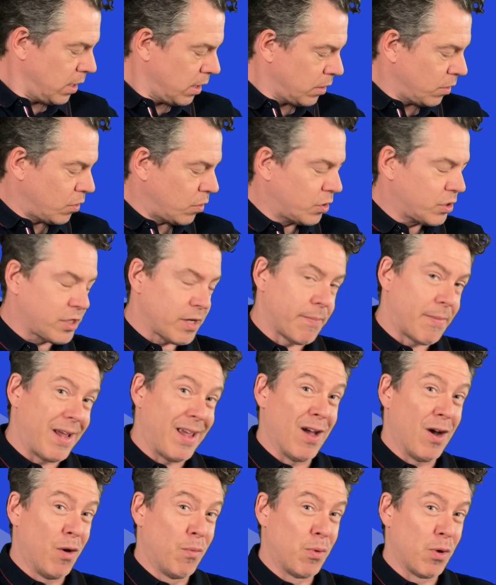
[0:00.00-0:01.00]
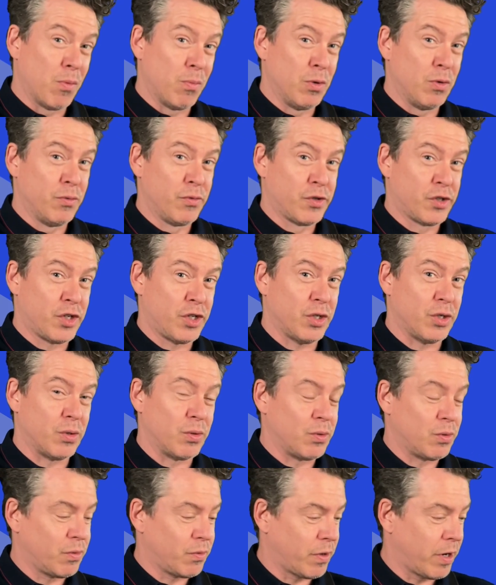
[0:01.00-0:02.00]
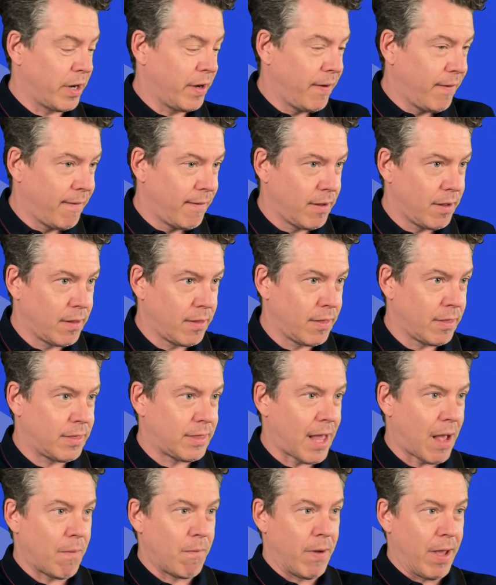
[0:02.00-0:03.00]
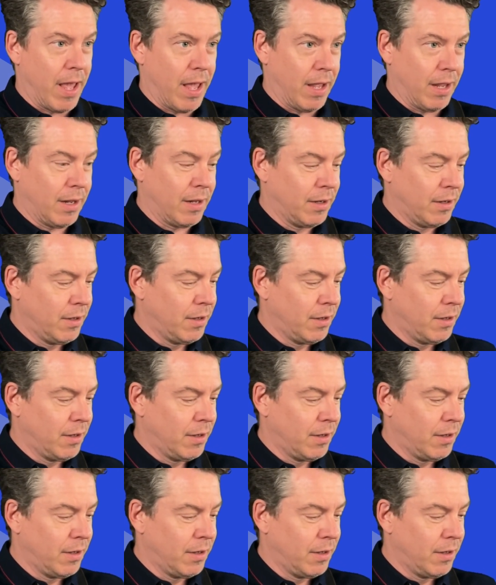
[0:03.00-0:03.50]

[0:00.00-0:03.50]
Notice how my elbow moves too, right? That way.